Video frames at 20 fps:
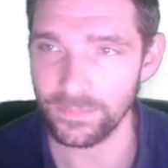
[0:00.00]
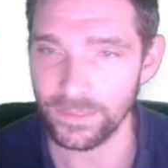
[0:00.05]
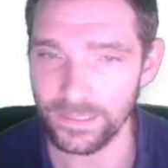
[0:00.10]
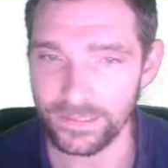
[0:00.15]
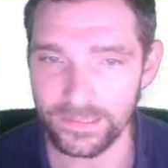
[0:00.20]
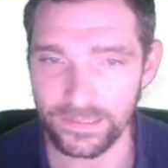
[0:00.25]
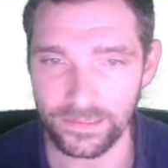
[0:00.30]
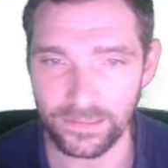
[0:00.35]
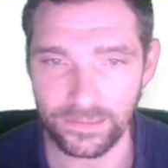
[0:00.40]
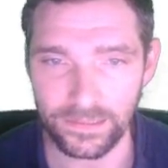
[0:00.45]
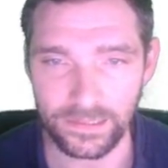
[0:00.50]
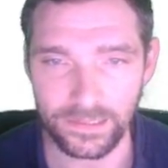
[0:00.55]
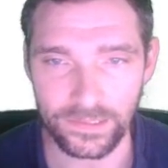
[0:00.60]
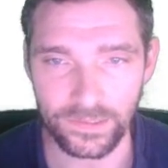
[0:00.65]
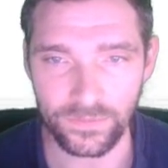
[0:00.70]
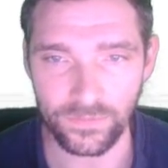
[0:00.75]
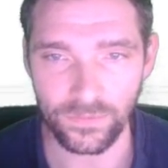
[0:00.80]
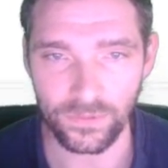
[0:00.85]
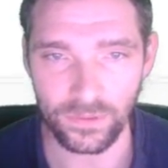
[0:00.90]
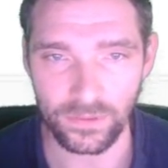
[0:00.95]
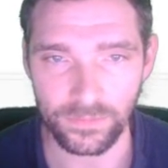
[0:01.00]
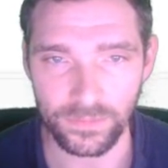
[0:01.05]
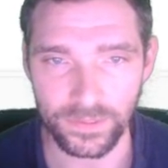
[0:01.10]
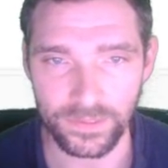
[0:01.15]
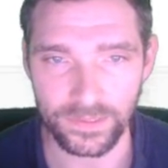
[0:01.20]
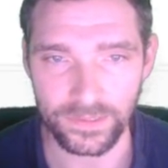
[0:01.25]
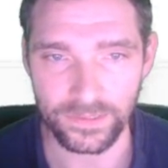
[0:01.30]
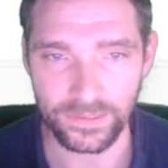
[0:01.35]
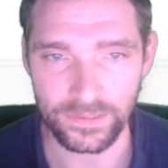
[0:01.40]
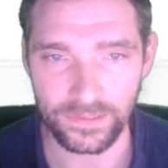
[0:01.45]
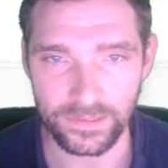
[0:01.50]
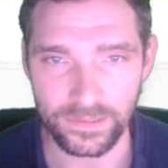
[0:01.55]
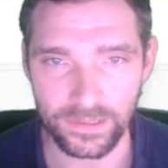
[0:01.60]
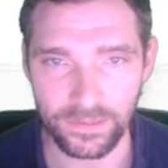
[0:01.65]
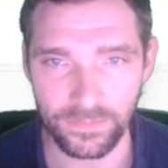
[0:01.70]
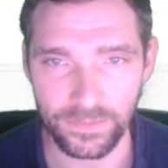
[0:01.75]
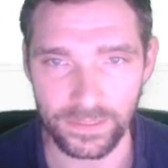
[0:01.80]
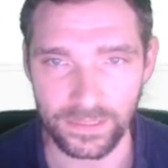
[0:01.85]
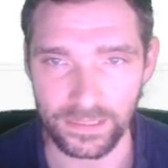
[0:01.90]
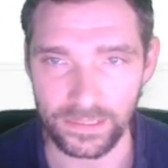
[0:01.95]
basically, this form is
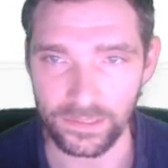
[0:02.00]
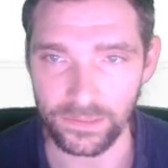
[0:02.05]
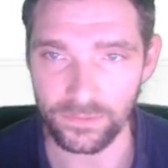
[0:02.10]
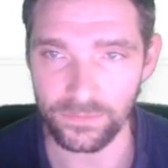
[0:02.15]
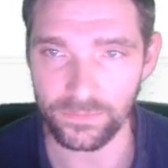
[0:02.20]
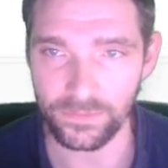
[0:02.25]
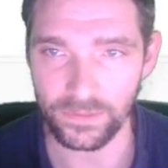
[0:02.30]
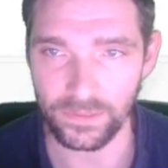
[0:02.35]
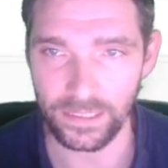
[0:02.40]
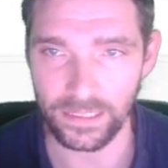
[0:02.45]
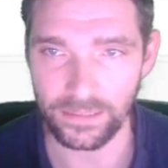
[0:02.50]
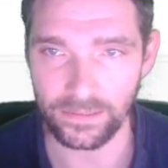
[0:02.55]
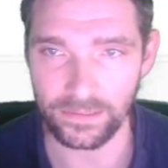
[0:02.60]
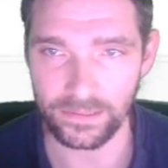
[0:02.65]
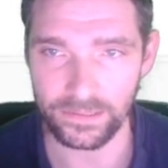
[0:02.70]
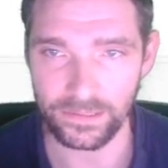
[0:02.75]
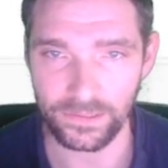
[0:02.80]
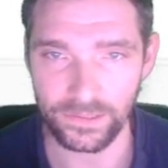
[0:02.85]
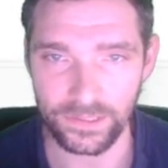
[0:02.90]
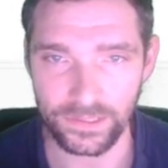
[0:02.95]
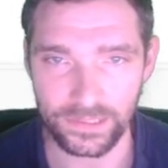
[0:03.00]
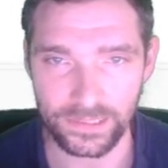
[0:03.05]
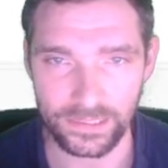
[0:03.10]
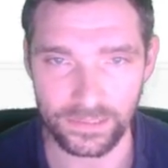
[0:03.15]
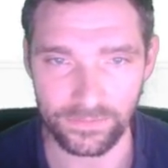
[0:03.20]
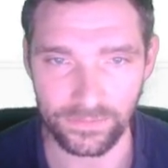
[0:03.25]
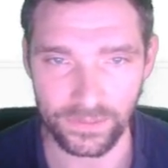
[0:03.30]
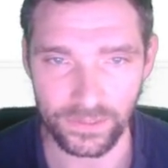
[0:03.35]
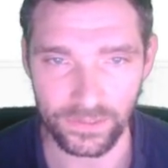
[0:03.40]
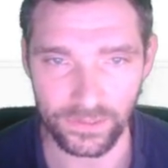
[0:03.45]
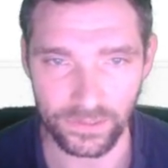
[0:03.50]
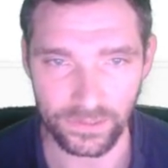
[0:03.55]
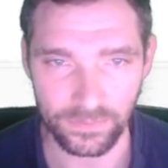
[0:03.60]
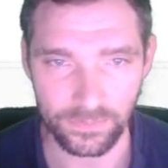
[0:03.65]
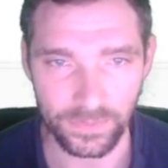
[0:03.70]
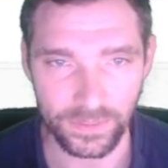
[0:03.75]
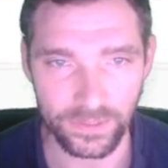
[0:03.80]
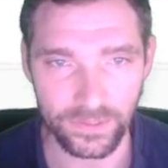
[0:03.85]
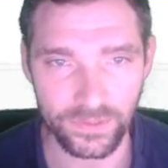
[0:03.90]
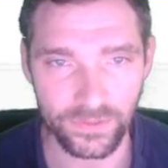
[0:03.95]
something that you fill out and you just give to your
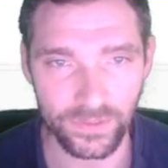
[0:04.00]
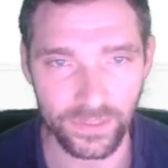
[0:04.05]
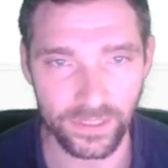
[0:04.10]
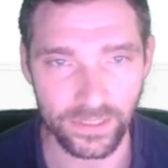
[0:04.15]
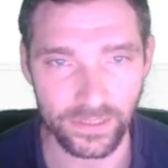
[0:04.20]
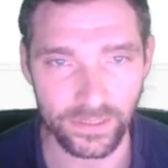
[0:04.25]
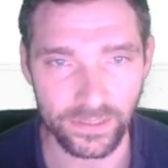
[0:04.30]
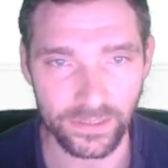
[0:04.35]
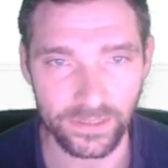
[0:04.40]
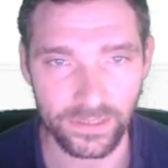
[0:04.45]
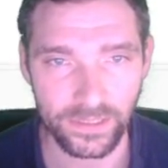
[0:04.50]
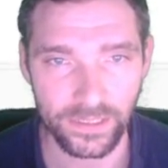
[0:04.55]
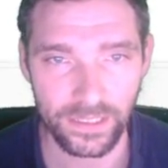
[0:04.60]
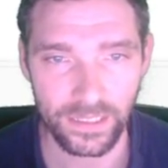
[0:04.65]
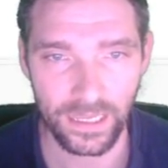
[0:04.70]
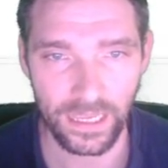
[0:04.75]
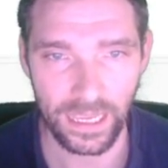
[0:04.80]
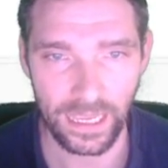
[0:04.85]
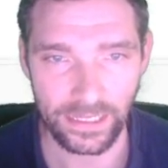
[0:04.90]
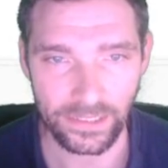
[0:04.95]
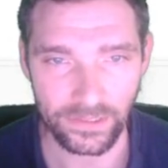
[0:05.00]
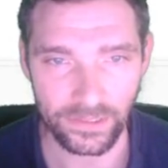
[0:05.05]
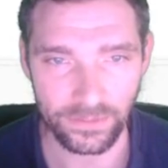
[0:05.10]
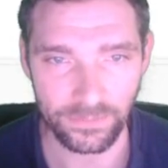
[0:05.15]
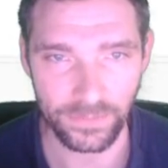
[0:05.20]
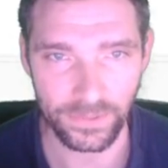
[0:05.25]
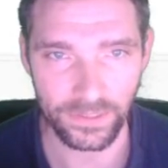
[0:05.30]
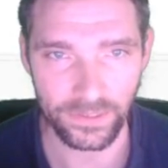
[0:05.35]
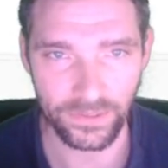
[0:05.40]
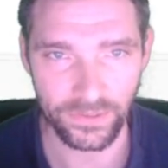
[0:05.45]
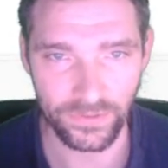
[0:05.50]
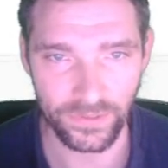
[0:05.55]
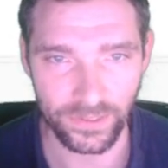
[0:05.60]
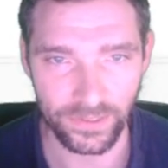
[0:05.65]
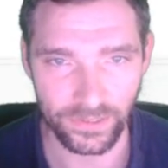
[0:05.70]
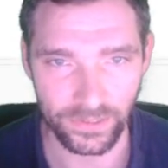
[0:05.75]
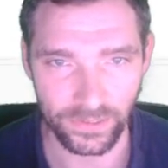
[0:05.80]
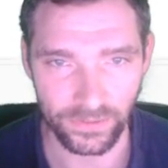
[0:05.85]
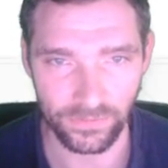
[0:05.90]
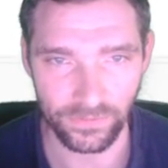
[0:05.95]
administrator. And your
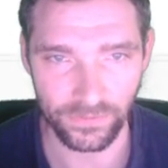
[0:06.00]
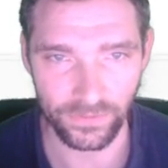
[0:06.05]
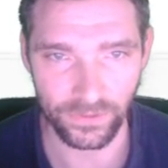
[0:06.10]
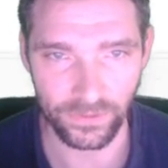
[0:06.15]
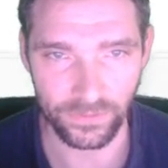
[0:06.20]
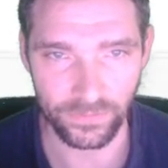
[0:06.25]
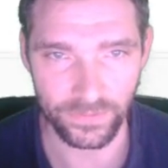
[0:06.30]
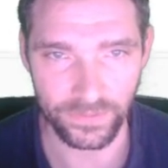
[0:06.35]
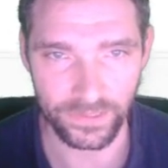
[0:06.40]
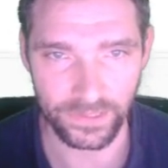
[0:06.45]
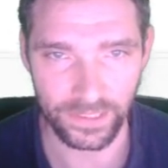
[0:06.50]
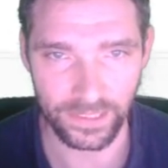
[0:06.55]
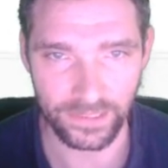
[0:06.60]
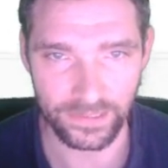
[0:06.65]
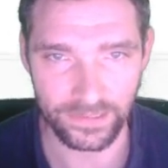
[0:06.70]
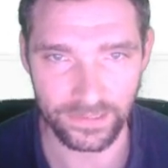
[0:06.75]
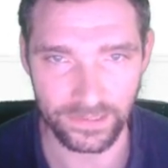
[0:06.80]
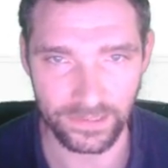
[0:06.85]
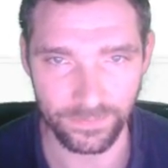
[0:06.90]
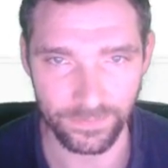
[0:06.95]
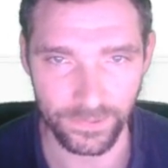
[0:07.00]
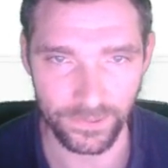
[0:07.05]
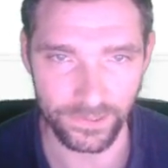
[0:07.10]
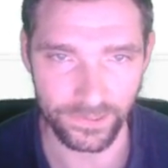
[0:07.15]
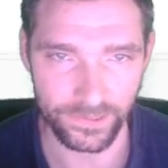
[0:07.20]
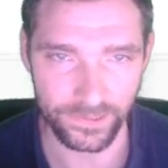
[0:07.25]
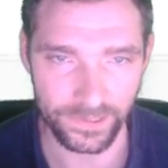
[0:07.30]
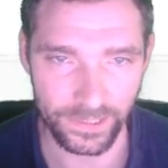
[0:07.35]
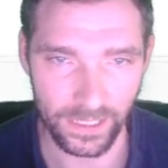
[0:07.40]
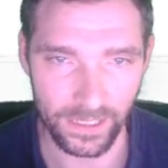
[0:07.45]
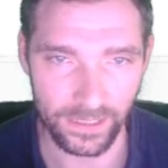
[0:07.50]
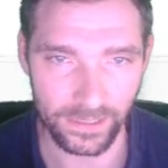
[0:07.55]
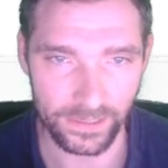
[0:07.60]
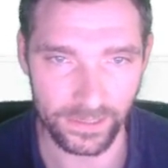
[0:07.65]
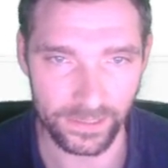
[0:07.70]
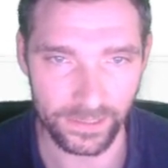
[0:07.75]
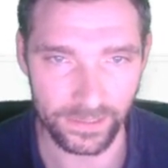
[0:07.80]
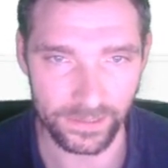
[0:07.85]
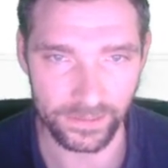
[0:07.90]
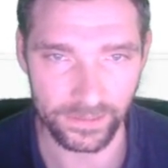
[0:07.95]
administrator confirms, yes, this person taught
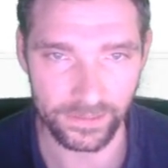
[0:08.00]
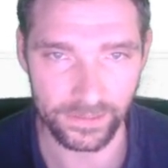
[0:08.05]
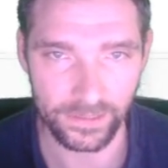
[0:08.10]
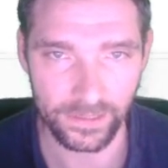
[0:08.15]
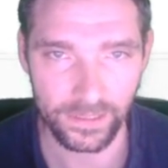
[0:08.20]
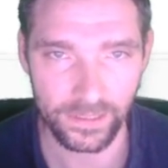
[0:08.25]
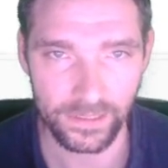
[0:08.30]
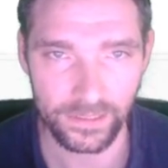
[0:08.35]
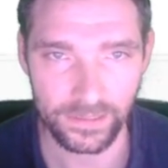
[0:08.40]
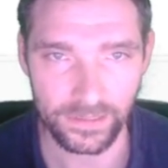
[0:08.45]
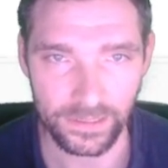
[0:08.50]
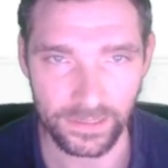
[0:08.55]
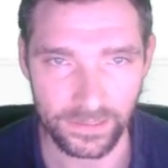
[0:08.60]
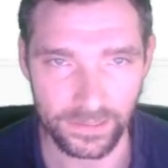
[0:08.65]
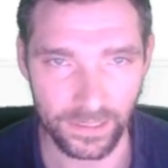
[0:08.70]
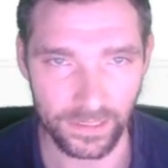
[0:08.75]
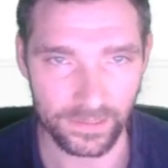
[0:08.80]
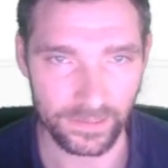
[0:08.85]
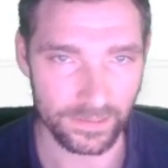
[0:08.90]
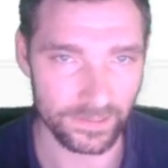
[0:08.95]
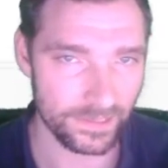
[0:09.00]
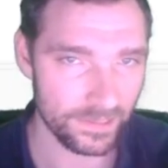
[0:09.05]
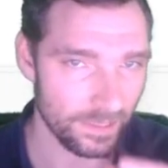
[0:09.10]
here. They taught these